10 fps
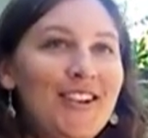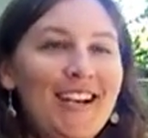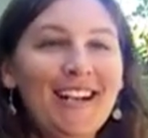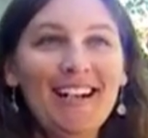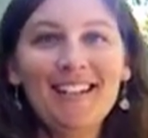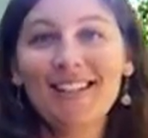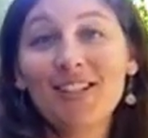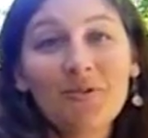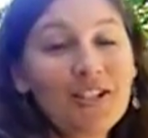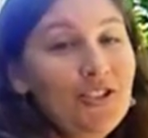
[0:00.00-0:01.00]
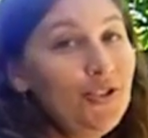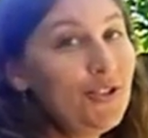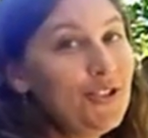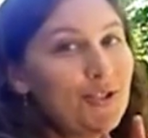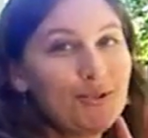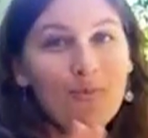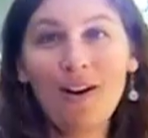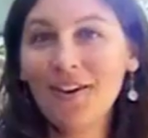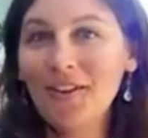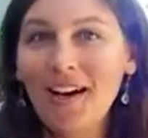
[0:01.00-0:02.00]
in any situation, you can choose
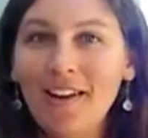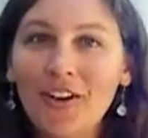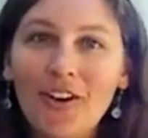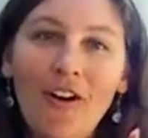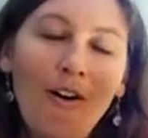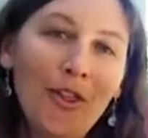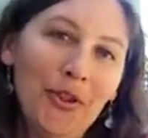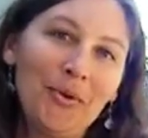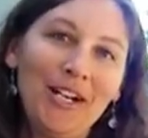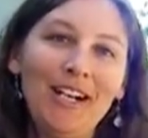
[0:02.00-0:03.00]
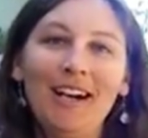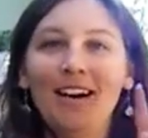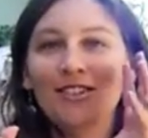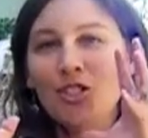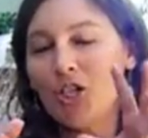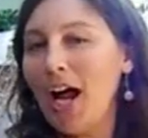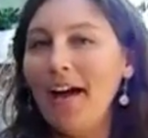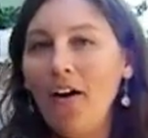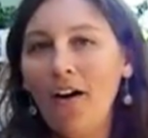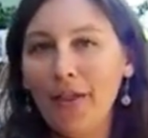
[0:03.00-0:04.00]
one or the other or all 3.
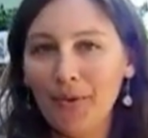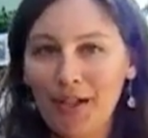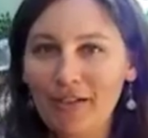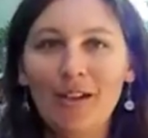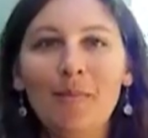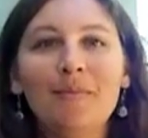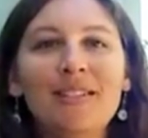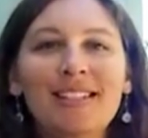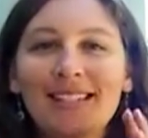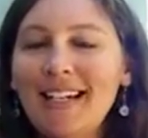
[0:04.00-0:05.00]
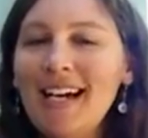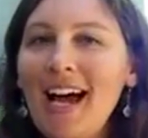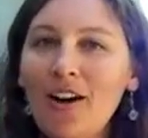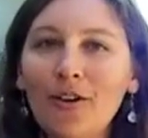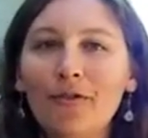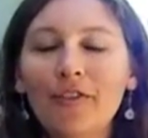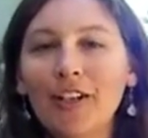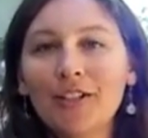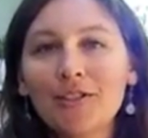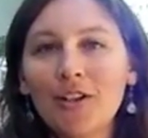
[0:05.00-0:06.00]
Try all 3 of them, see how you
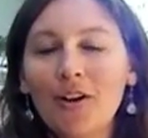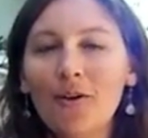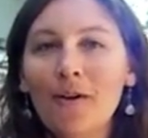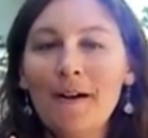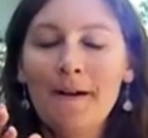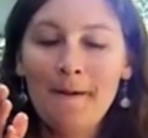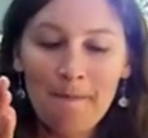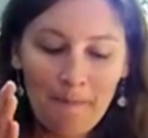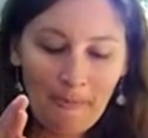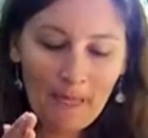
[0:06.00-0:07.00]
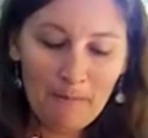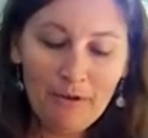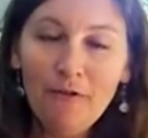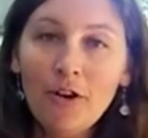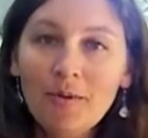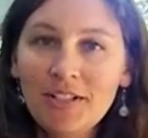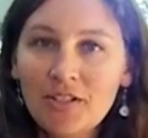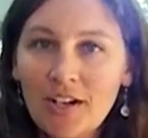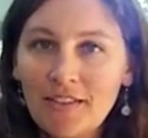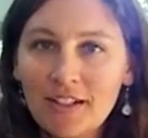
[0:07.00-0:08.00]
feel. So before we
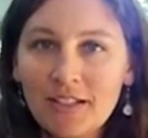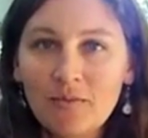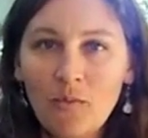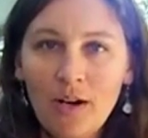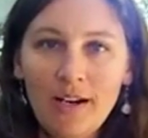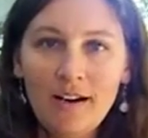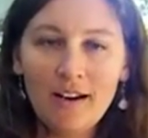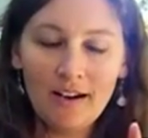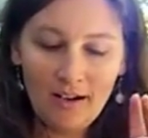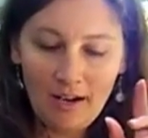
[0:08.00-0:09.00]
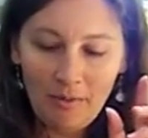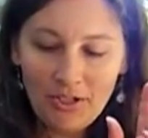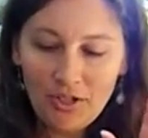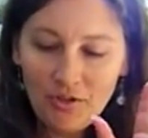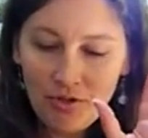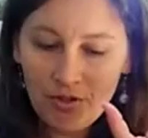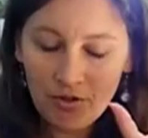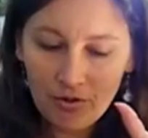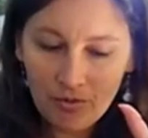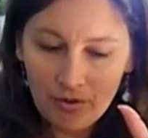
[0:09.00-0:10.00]
start this, I want you
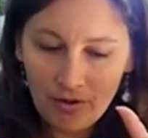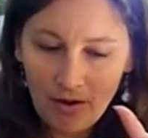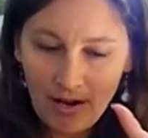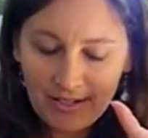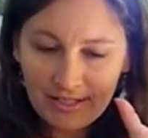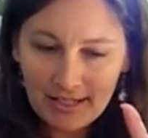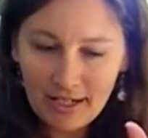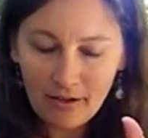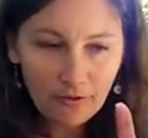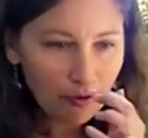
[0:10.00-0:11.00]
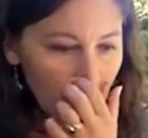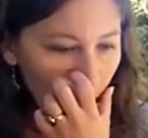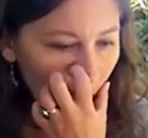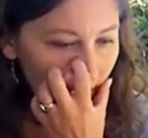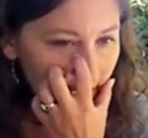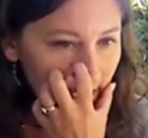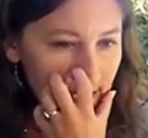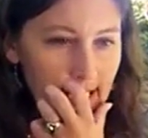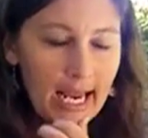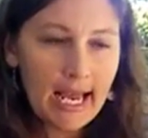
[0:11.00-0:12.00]
to, on a scale from 1 to
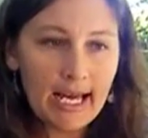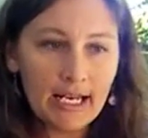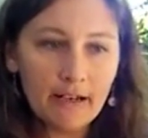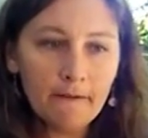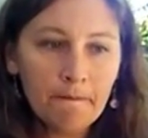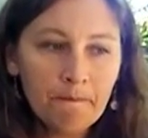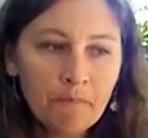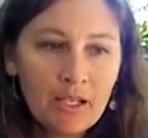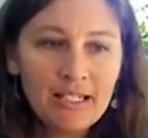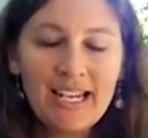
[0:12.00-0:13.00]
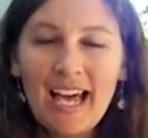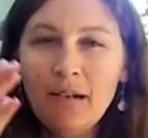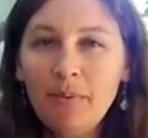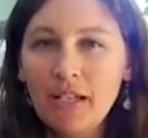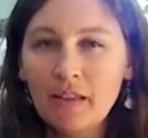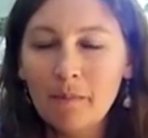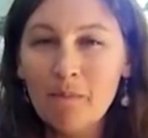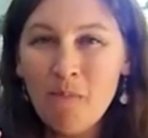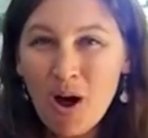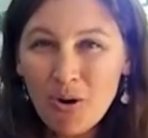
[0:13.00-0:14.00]
10, 10 being the
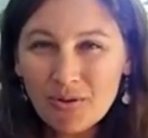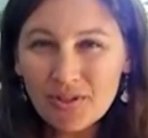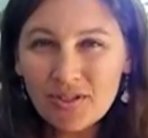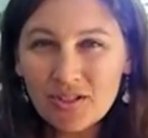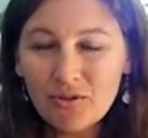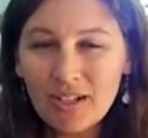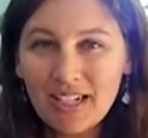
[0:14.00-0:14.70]
most you can